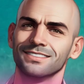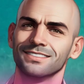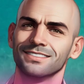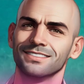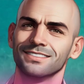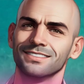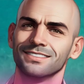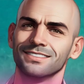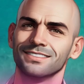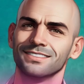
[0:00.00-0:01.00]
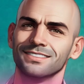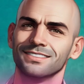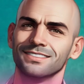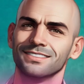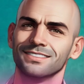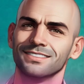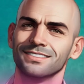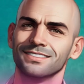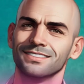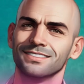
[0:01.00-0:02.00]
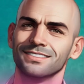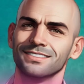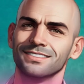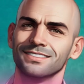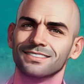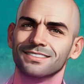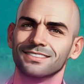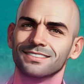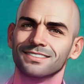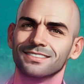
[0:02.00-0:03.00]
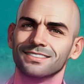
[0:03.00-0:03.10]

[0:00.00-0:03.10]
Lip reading: This person isn't speaking.